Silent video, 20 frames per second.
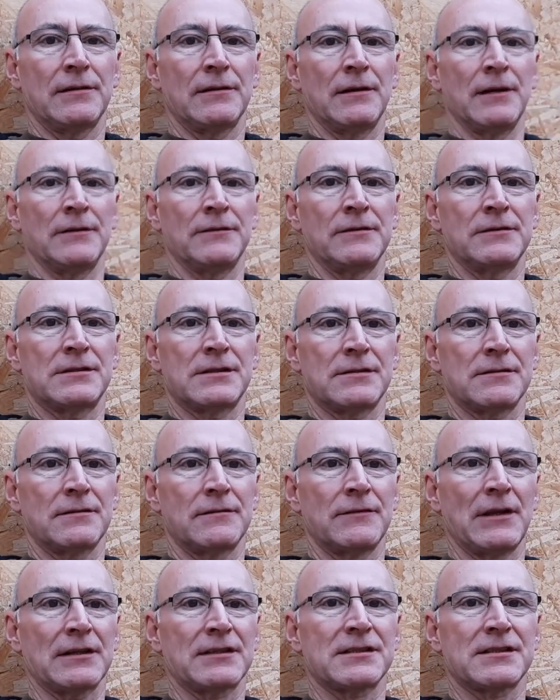and
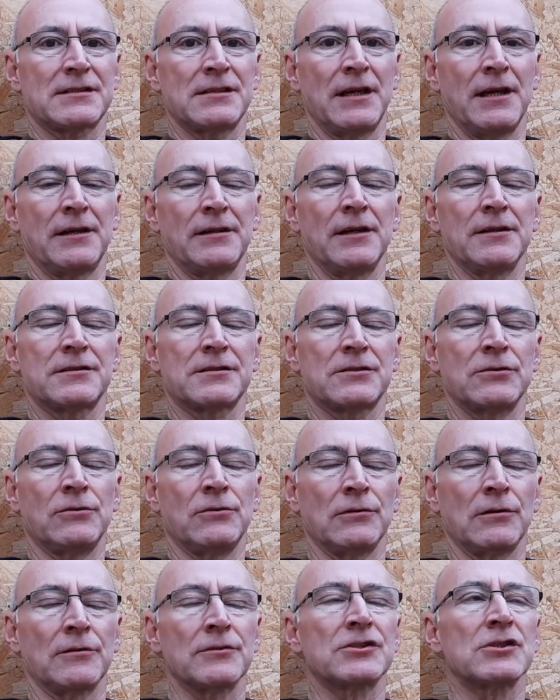that's taken its
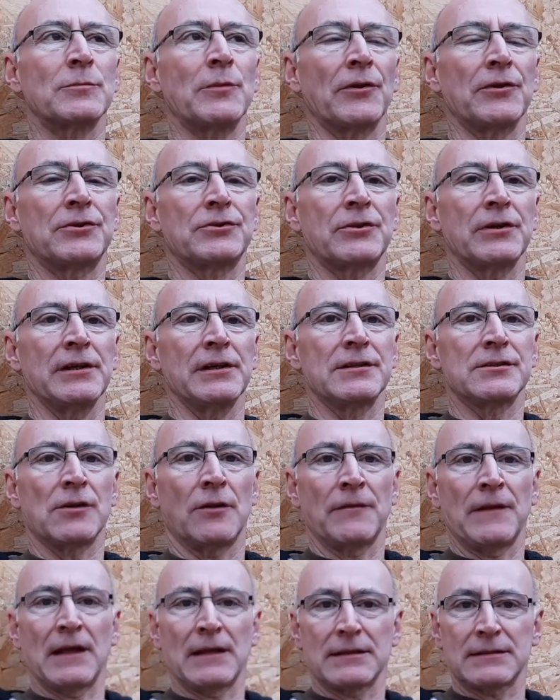toll on some of the trees
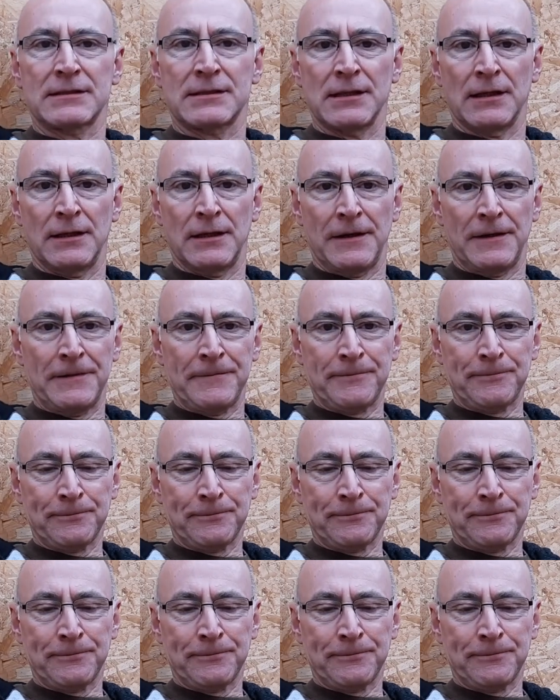on that